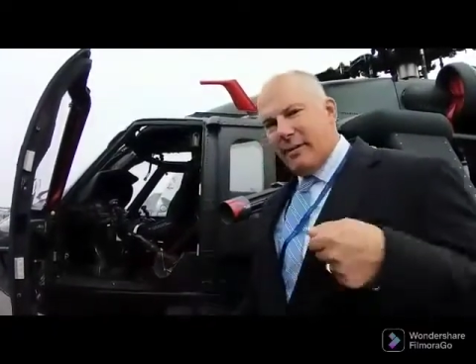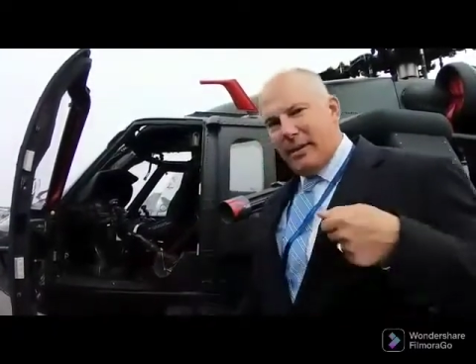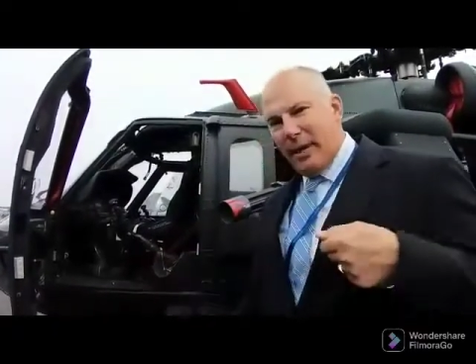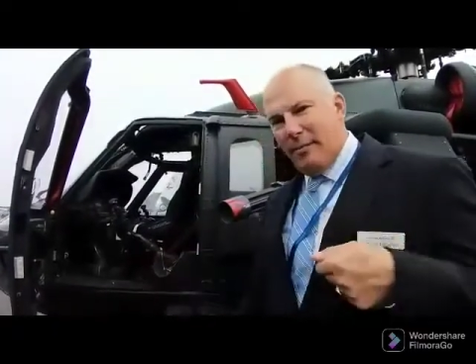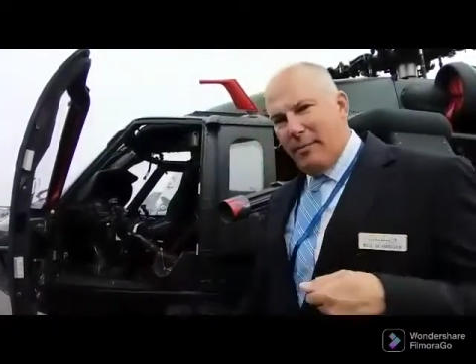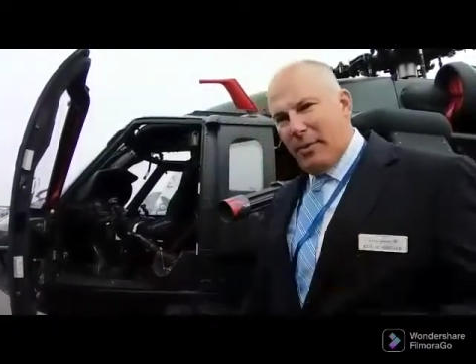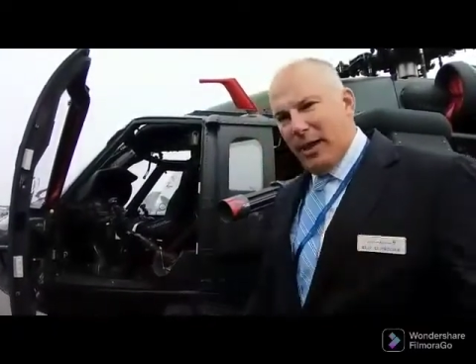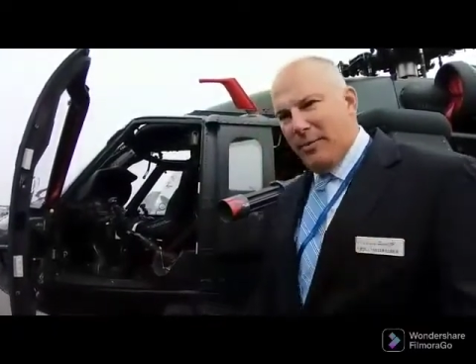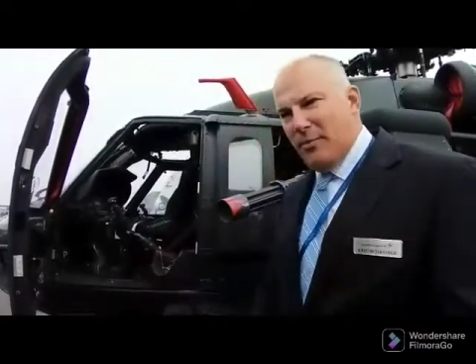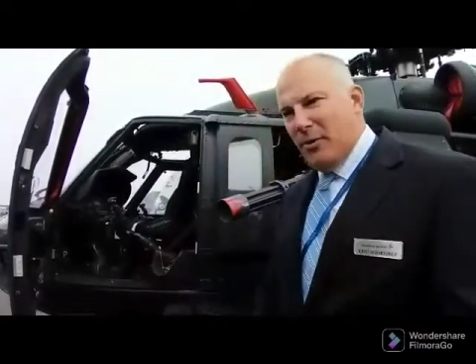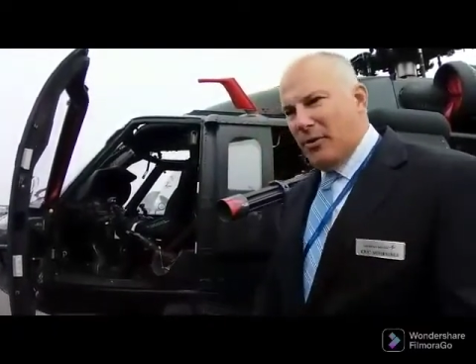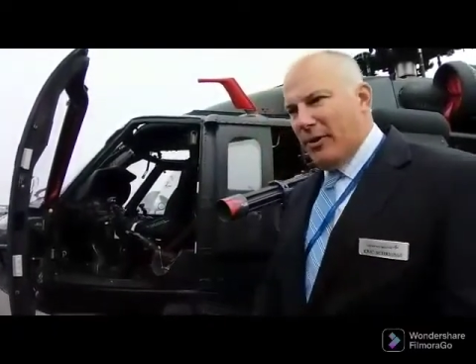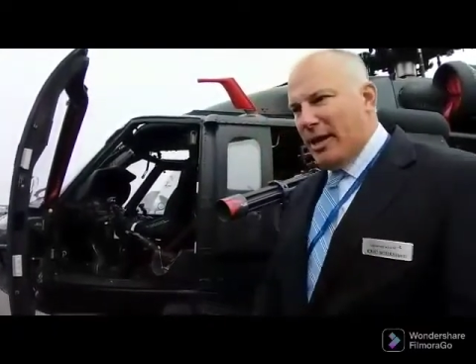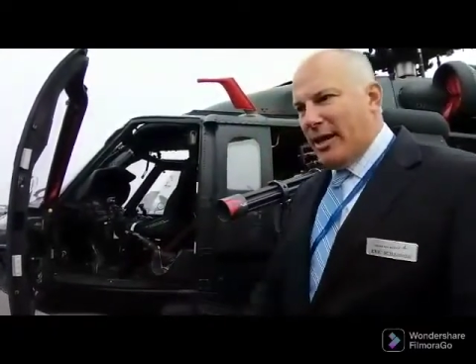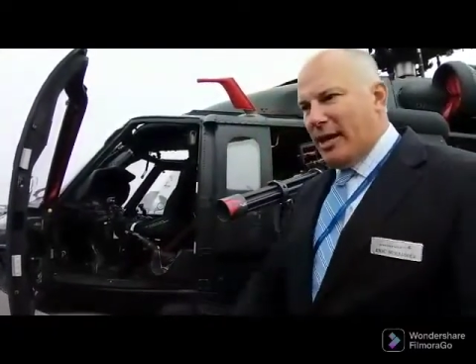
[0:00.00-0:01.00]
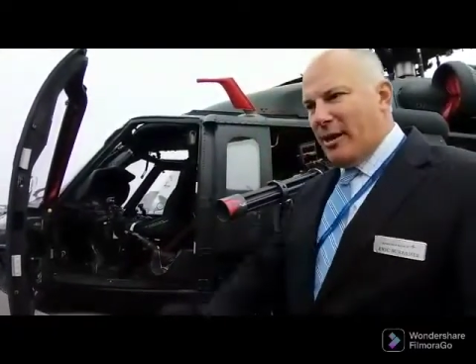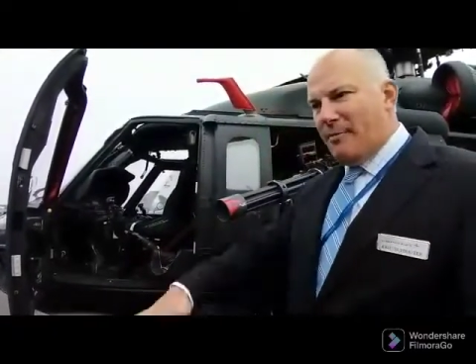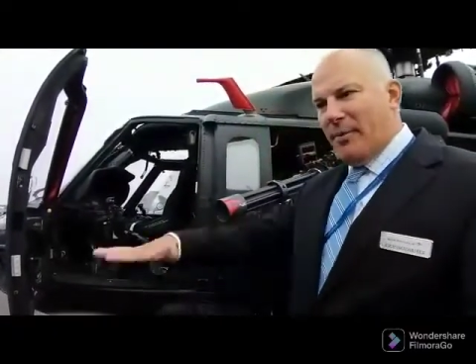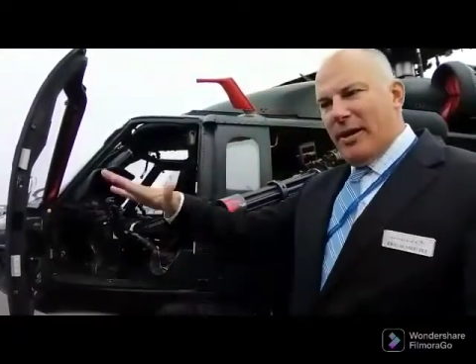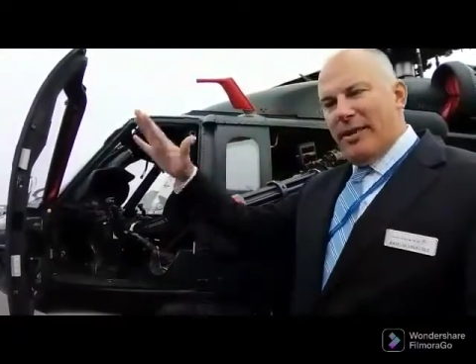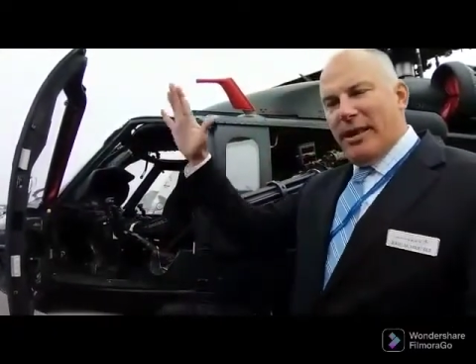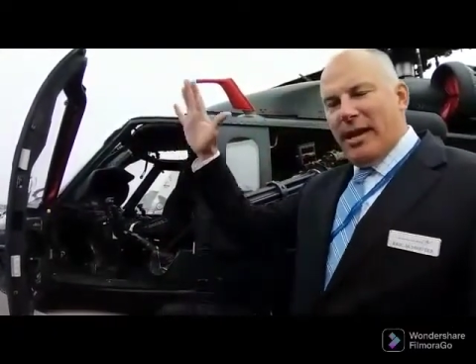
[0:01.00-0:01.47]
They pull that up
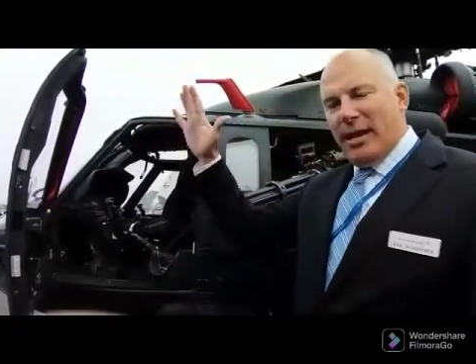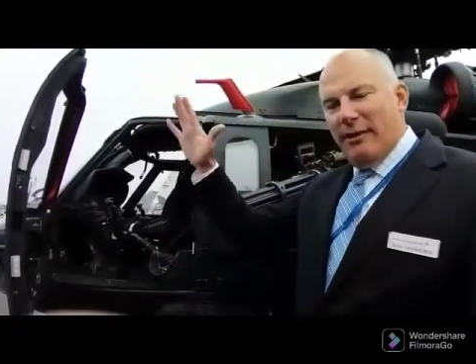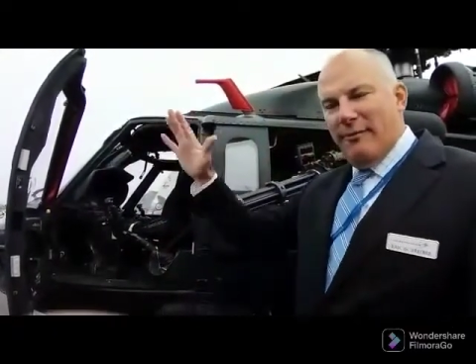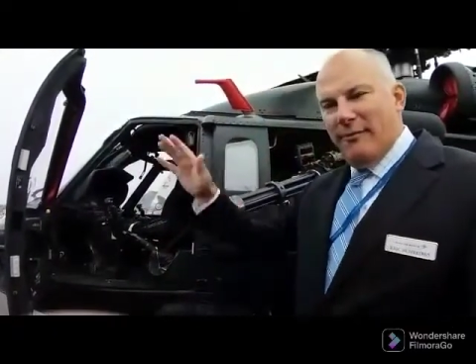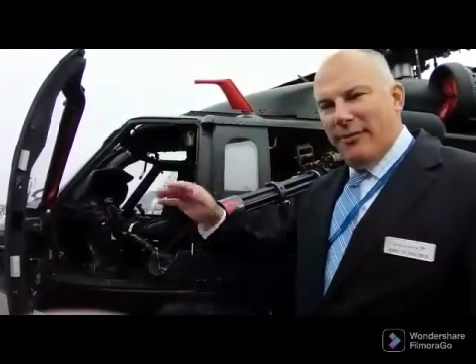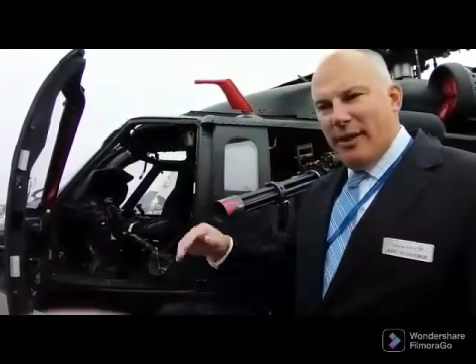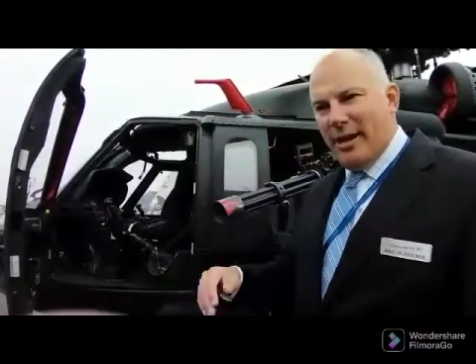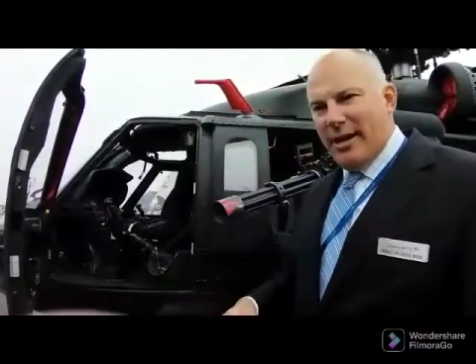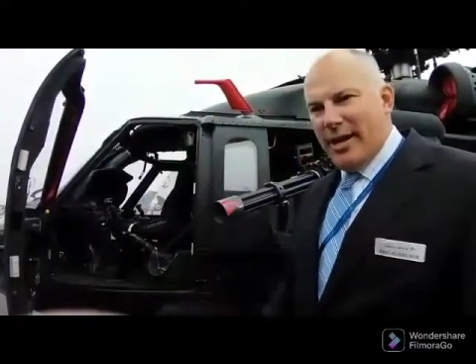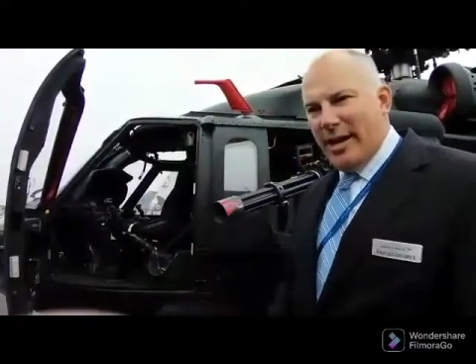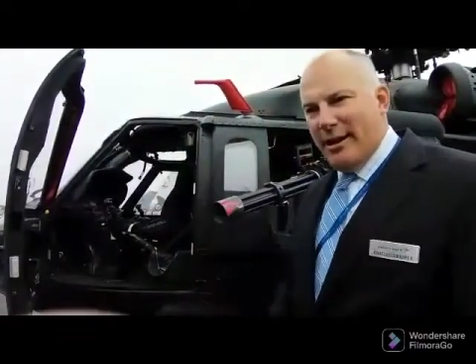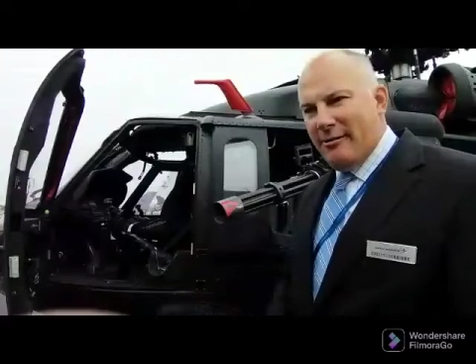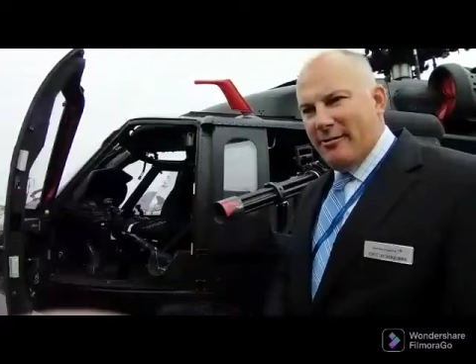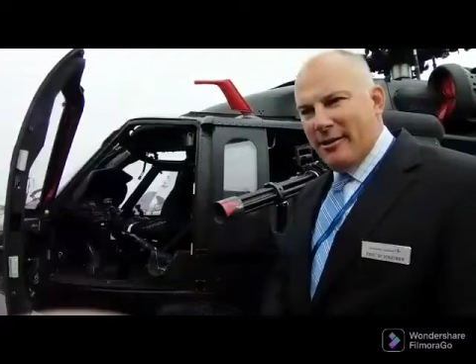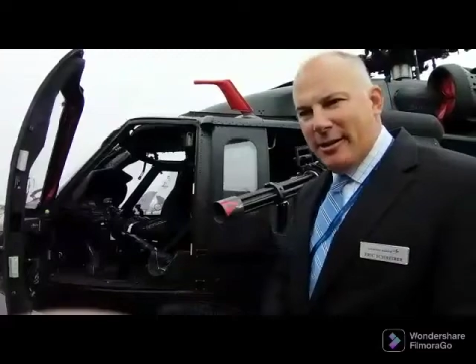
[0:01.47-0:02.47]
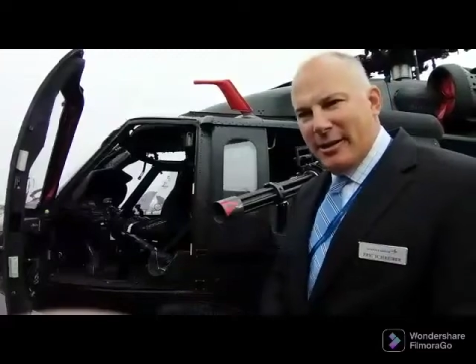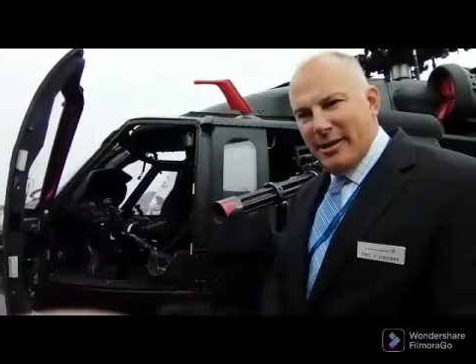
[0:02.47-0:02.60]
and they can fly out.